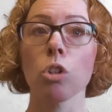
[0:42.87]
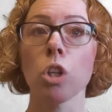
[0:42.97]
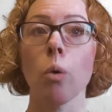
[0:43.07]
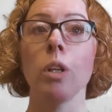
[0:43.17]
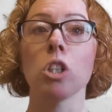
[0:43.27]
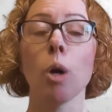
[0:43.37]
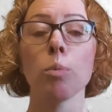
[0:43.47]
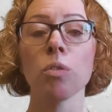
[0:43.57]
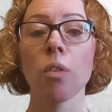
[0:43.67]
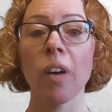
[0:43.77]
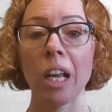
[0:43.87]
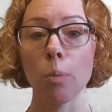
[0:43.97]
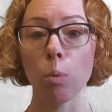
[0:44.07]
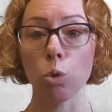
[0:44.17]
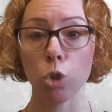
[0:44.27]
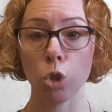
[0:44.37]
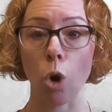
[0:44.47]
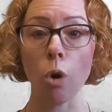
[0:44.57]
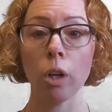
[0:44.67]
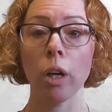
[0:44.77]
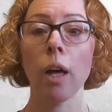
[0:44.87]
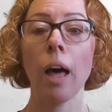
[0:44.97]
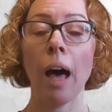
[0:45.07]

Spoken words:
So in terms of available stock,